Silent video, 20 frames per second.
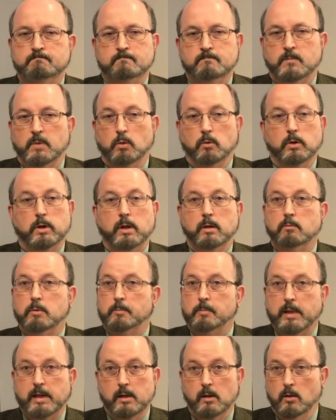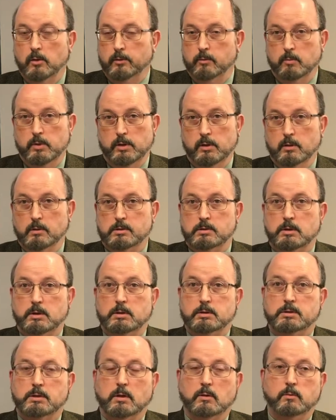they weren't able to pay all their bills.
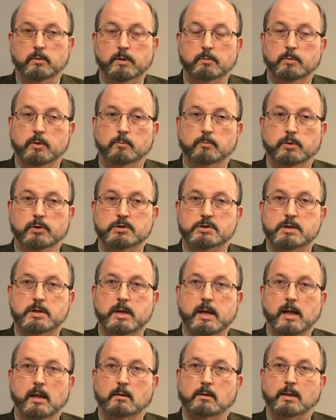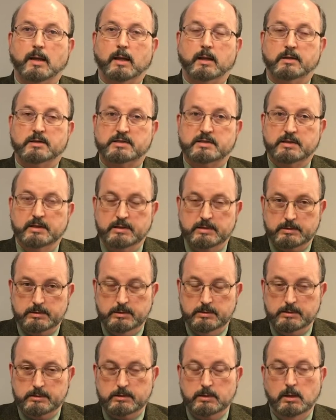And so we've been pushing out that
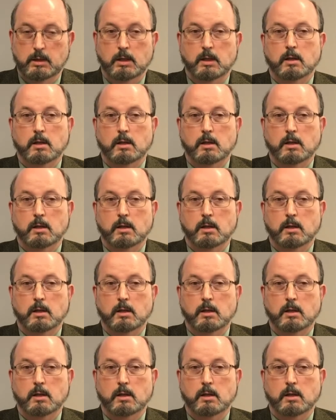assistance